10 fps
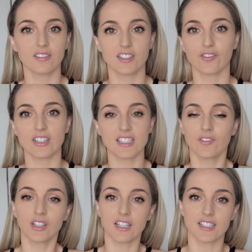different
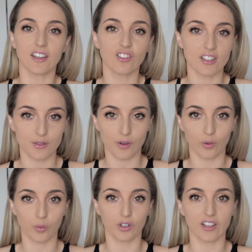civilizations around
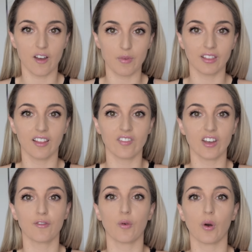the world have been
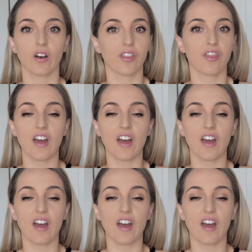living for